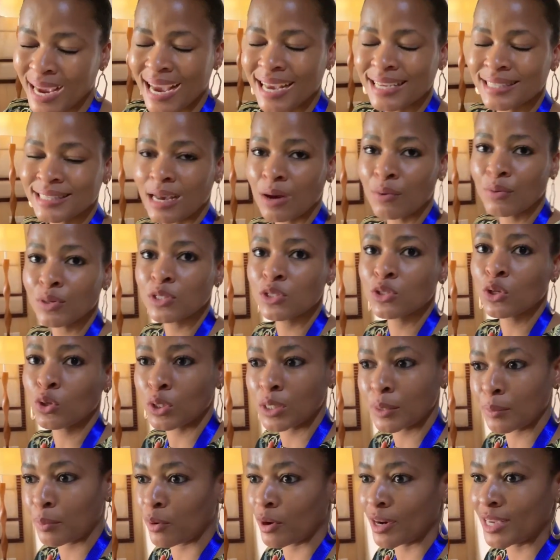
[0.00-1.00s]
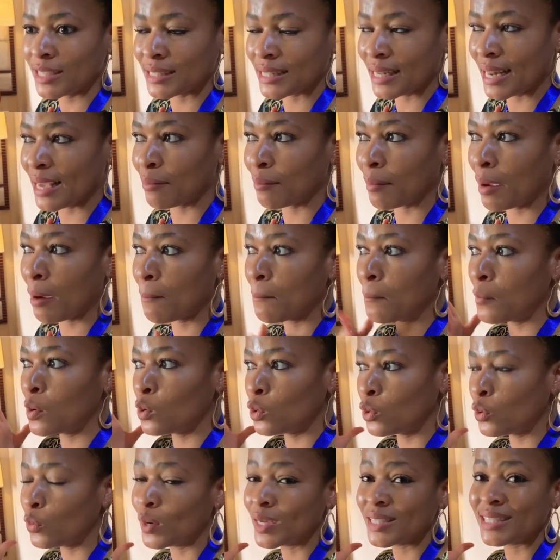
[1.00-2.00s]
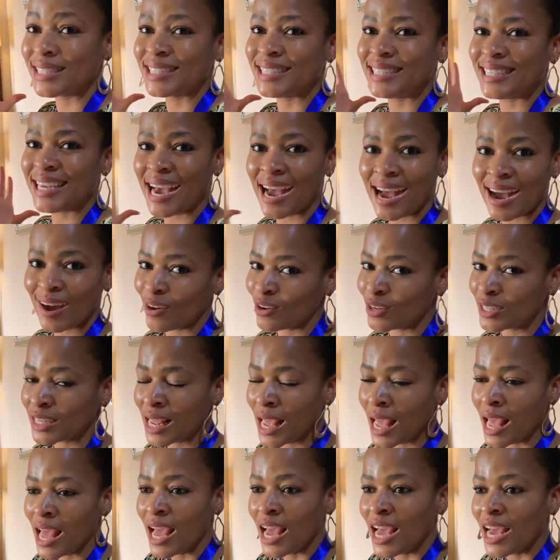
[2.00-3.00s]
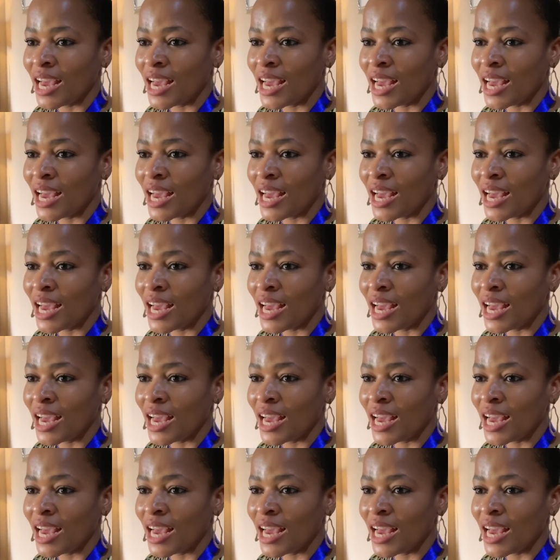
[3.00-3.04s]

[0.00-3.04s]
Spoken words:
Guys, I was so depressed, like my mood was down,